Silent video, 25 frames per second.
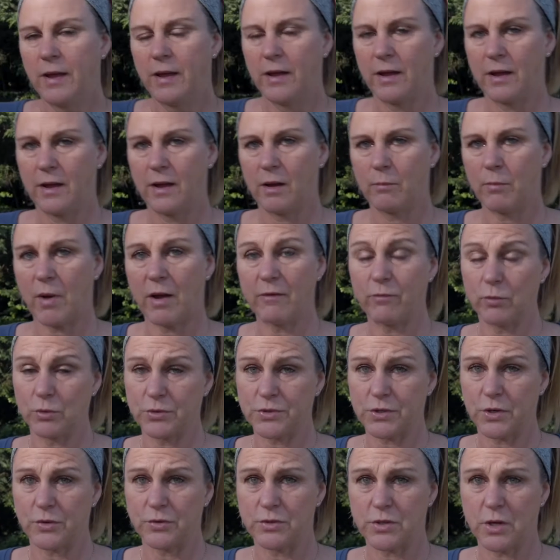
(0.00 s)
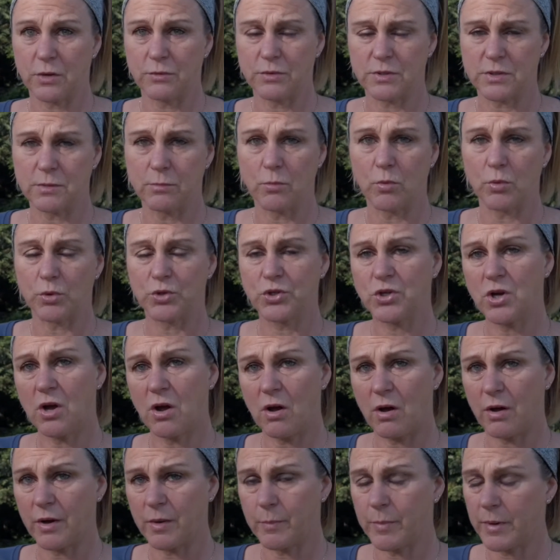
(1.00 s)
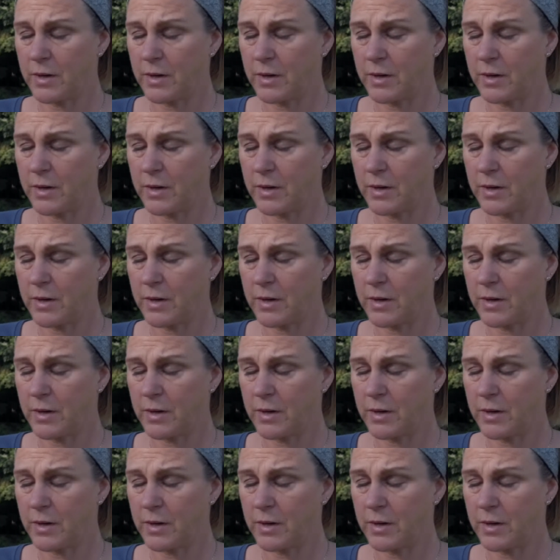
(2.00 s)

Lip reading: I've also sown some more chard,